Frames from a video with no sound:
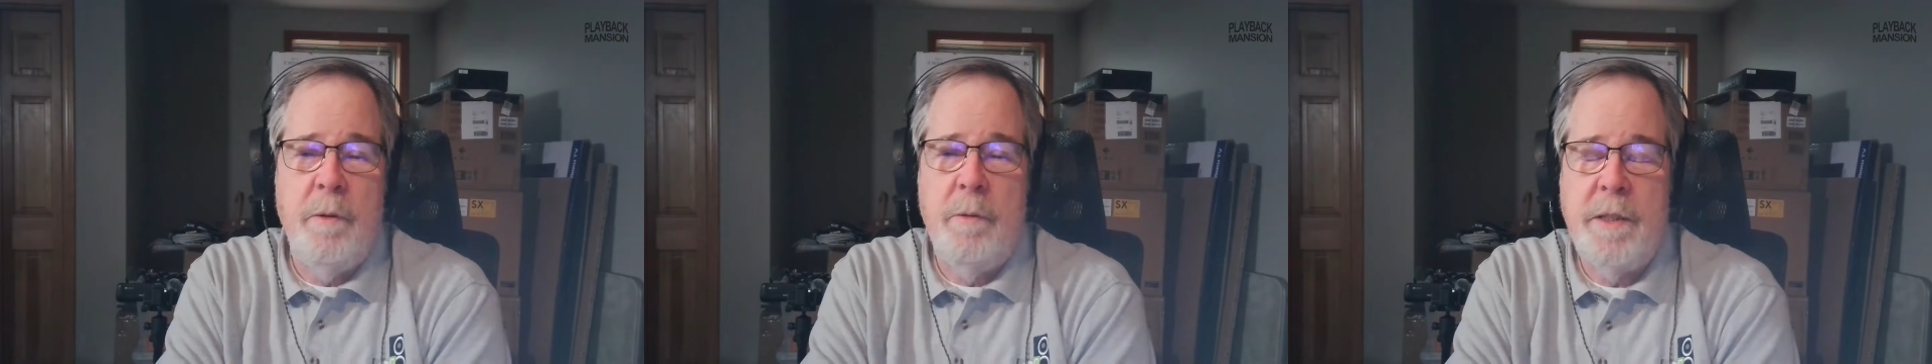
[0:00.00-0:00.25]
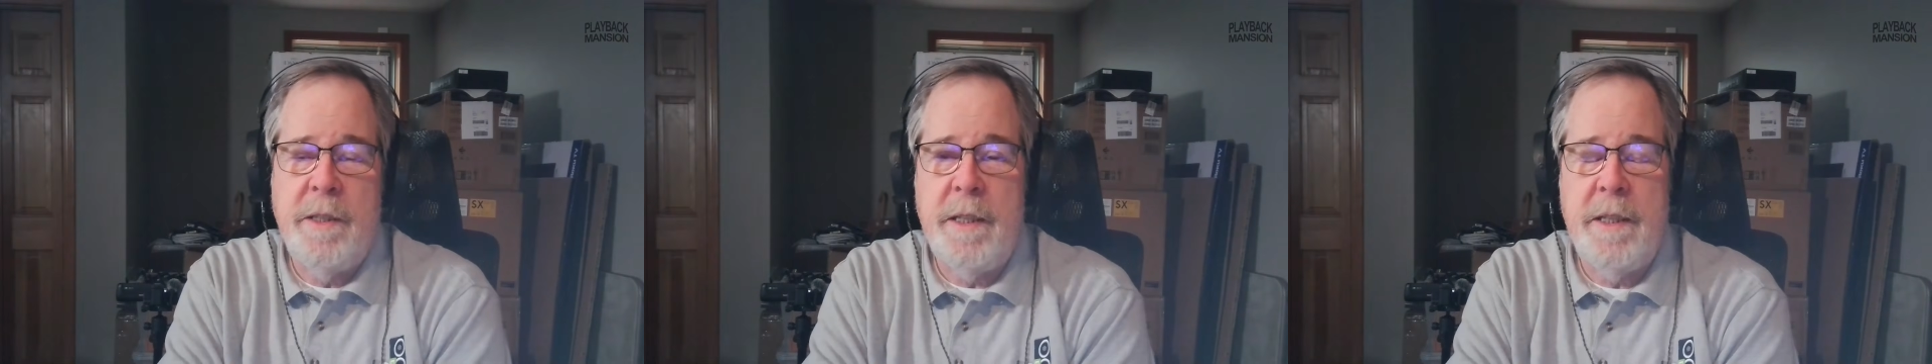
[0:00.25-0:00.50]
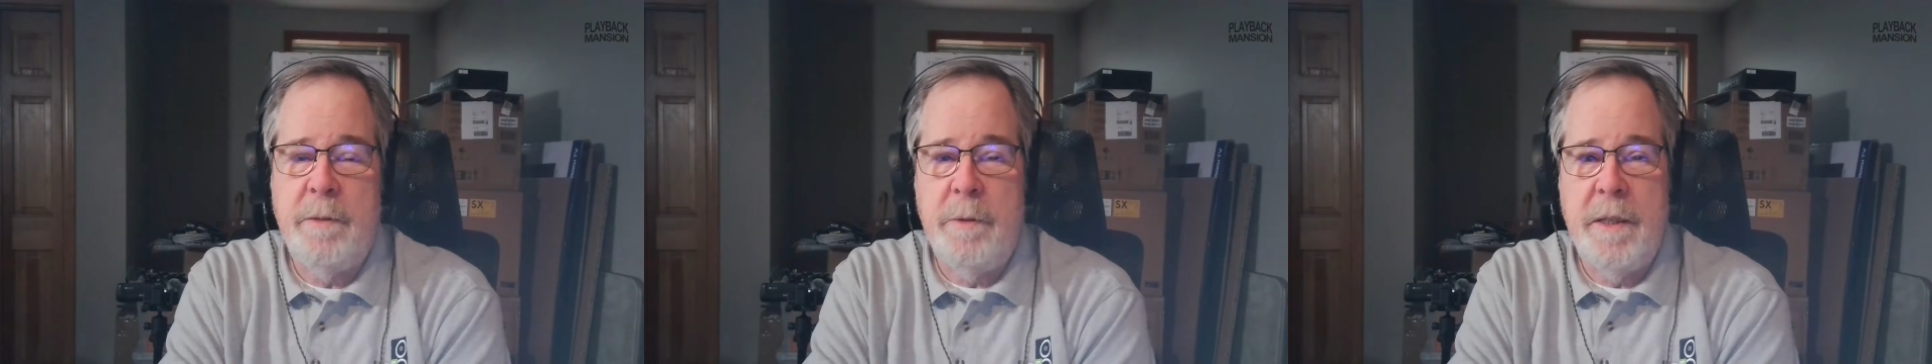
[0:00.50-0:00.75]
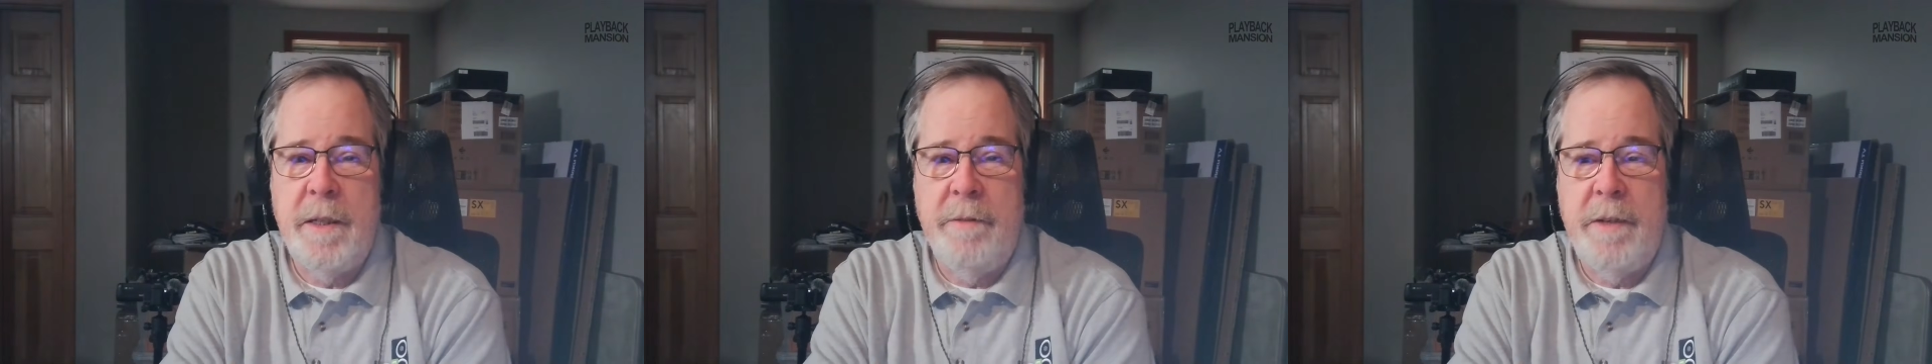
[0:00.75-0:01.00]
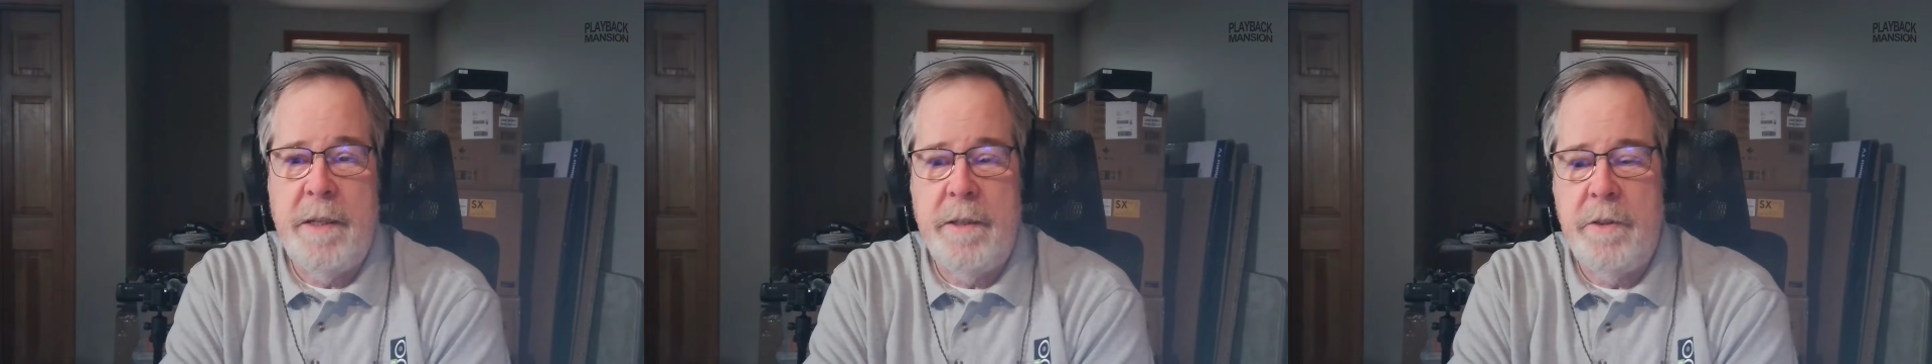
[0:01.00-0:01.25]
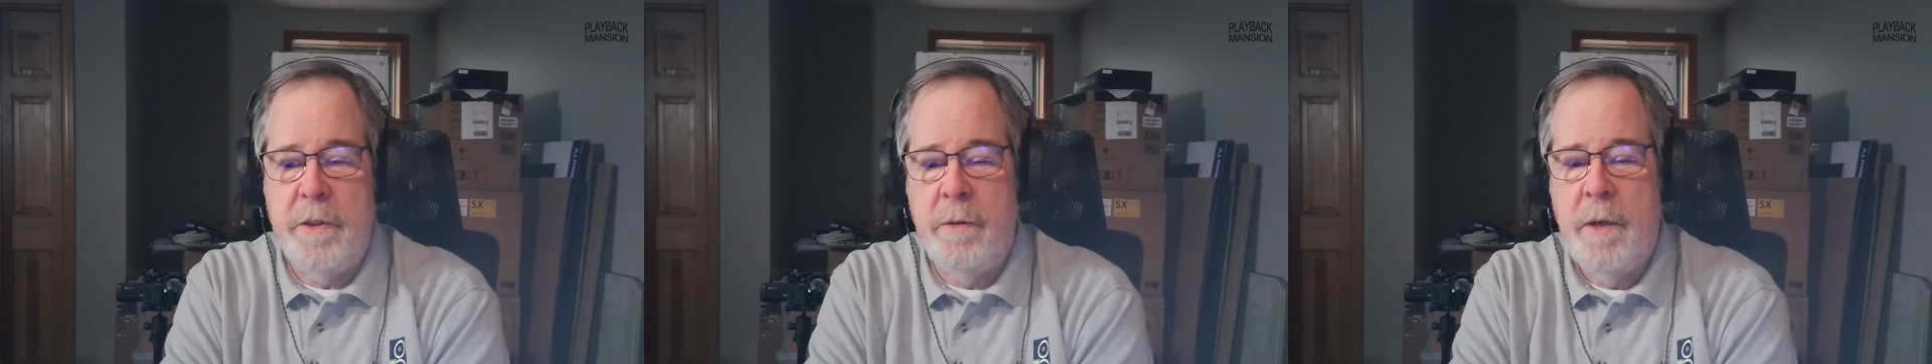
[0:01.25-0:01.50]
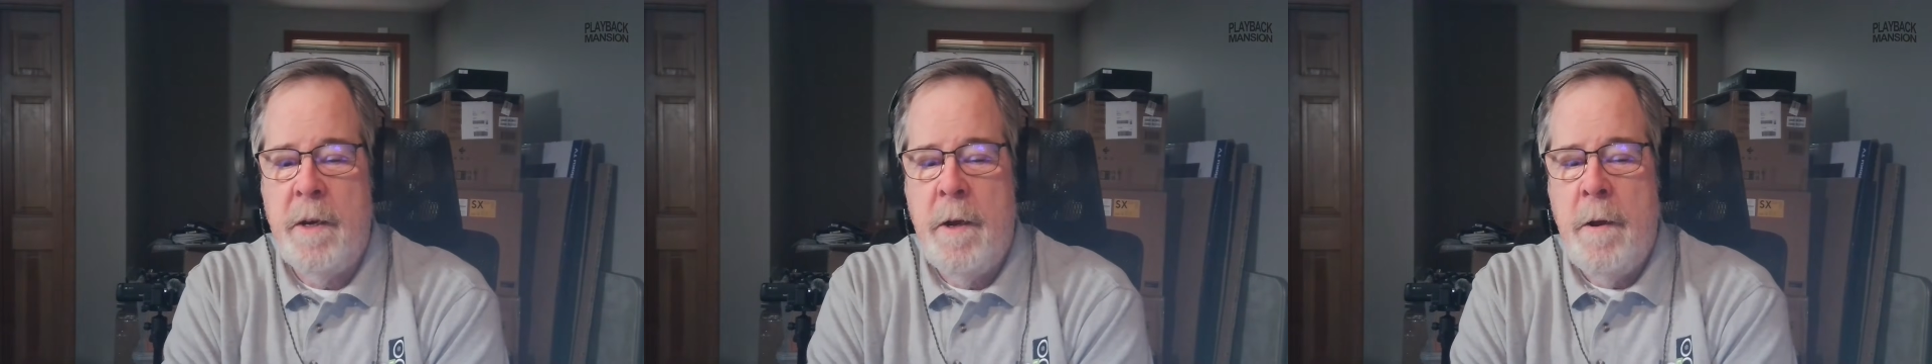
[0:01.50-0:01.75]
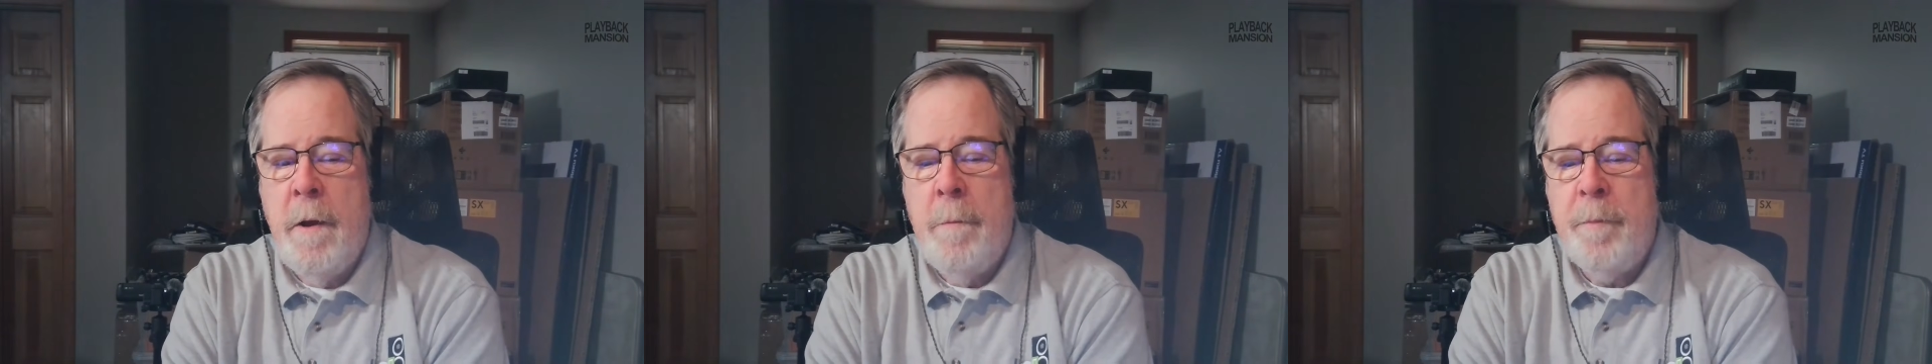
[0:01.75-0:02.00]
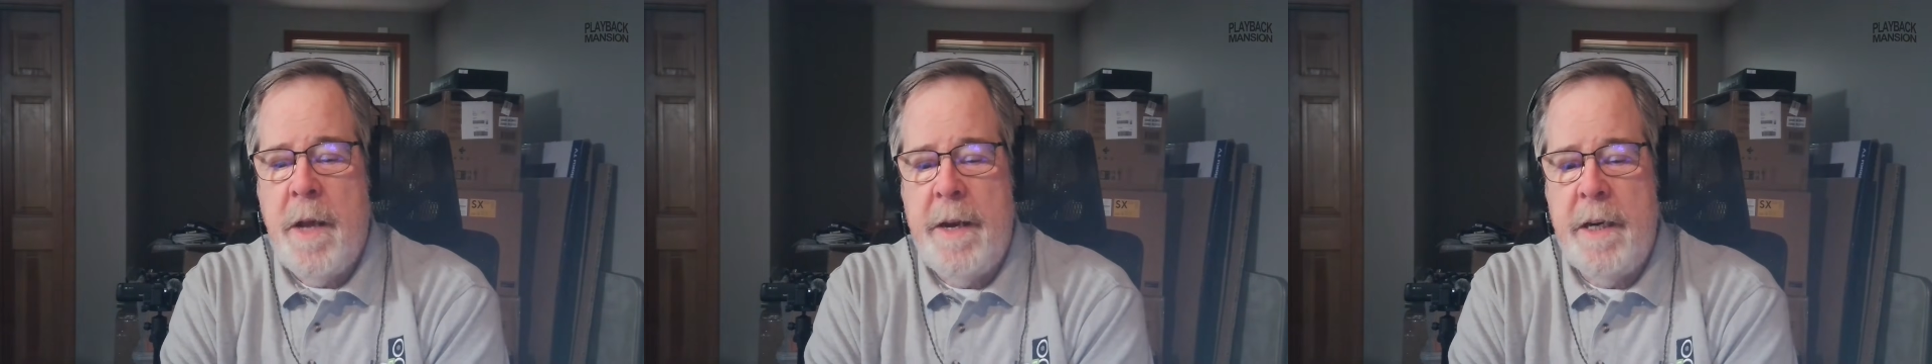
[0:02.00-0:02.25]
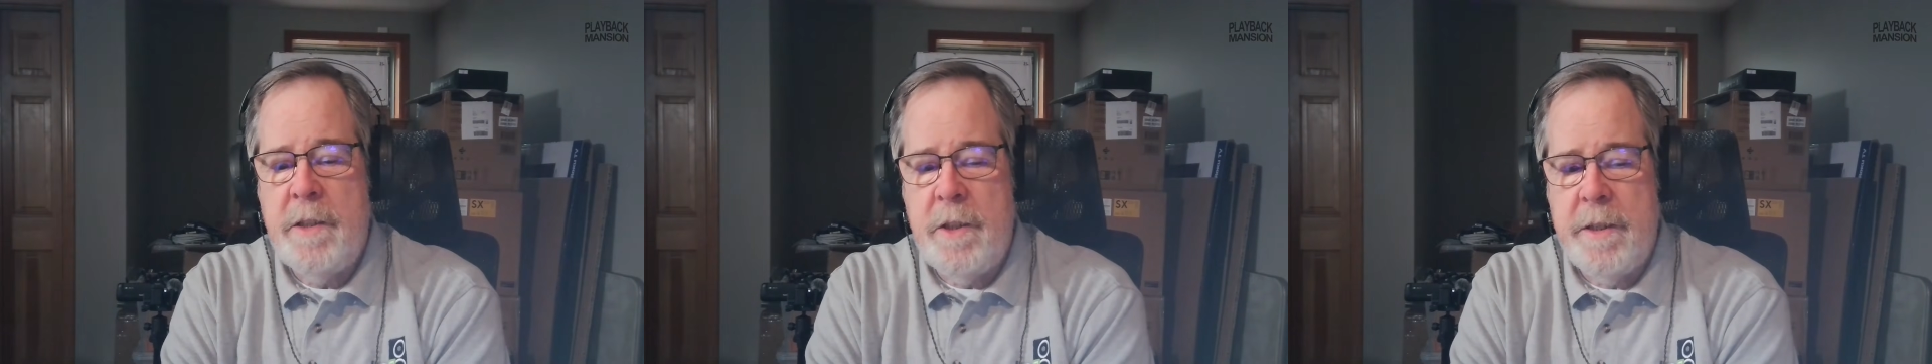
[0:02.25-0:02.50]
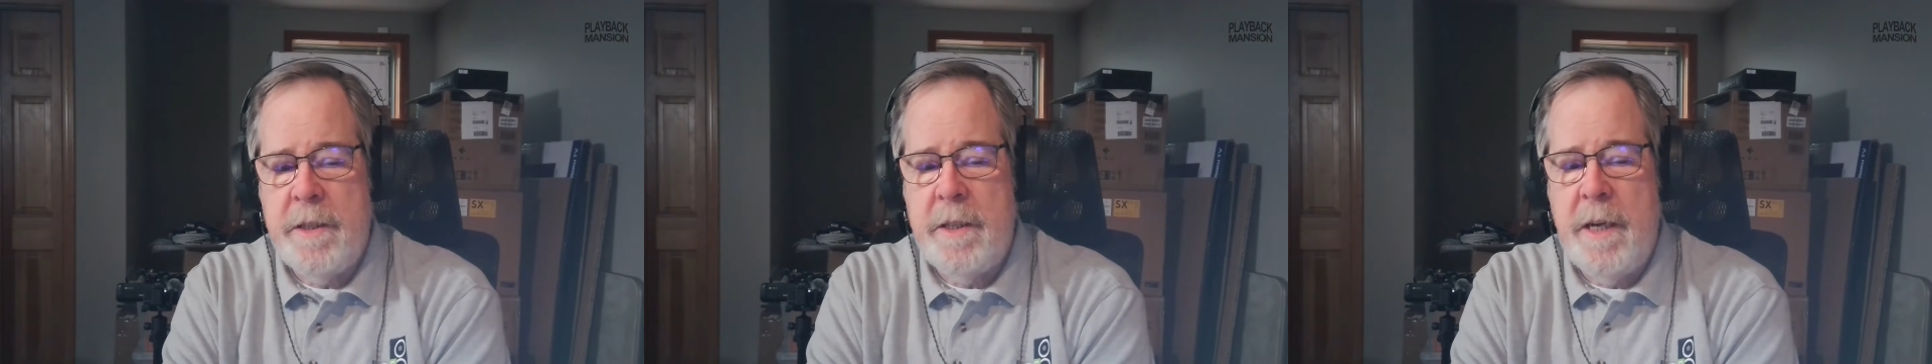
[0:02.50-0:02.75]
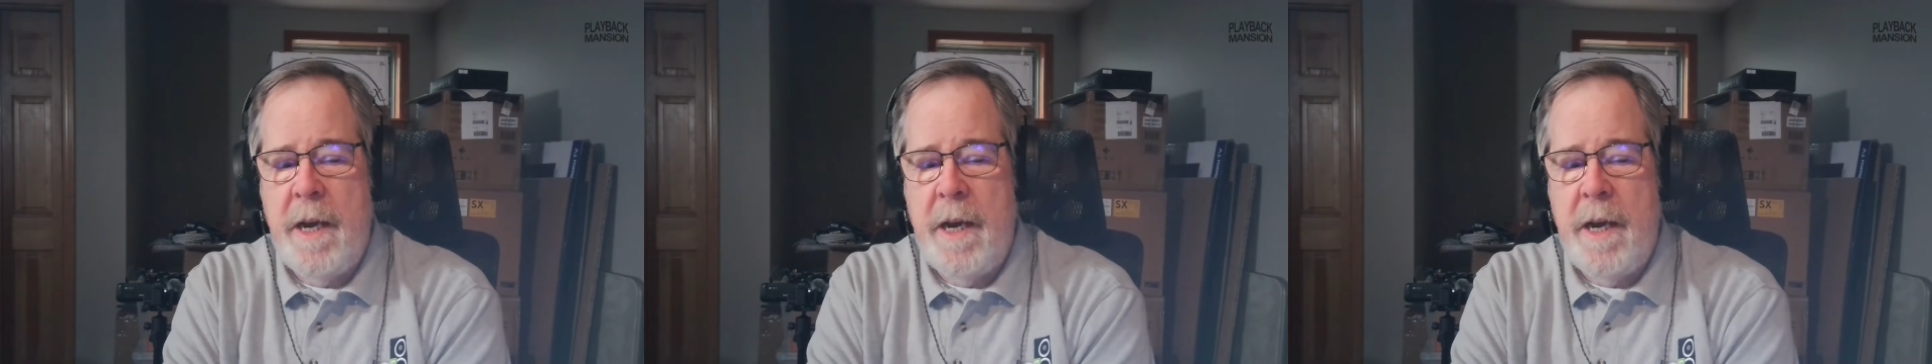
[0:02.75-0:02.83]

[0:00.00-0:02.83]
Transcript: with CDs, we didn't have that issue. And it's just the